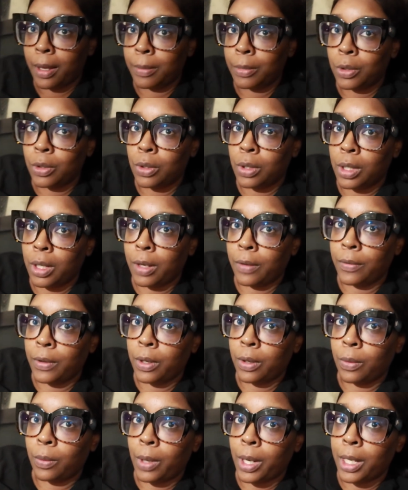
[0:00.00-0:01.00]
I'm going over the
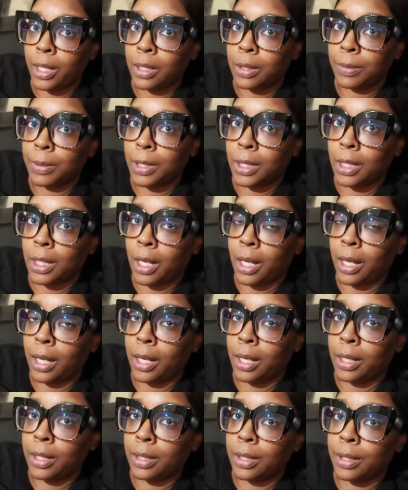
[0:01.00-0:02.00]
arrangements and I
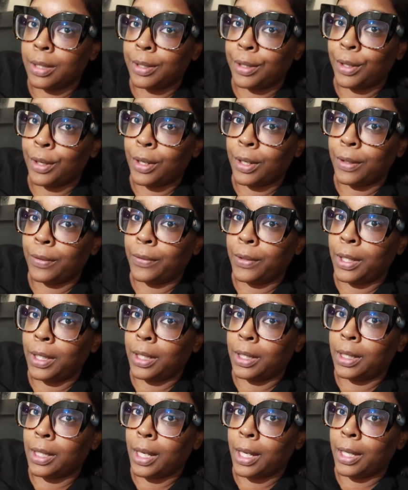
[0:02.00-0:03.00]
asked this girl if
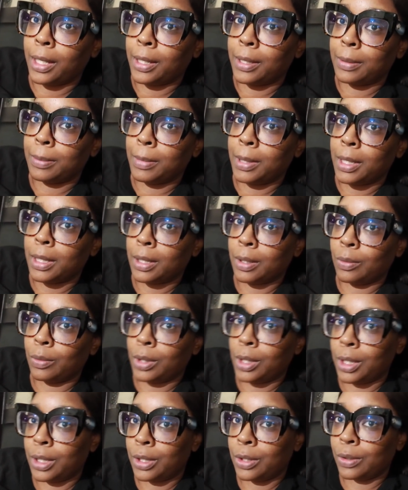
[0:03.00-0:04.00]
anything is missing.
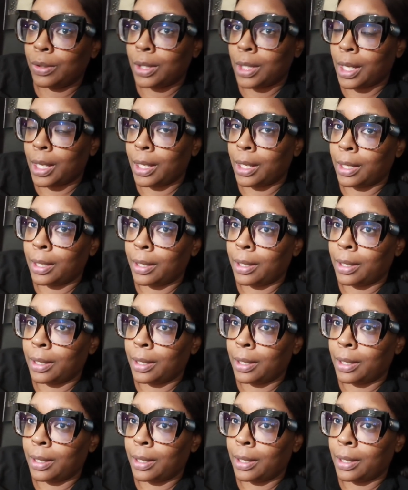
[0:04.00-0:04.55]
What did you say?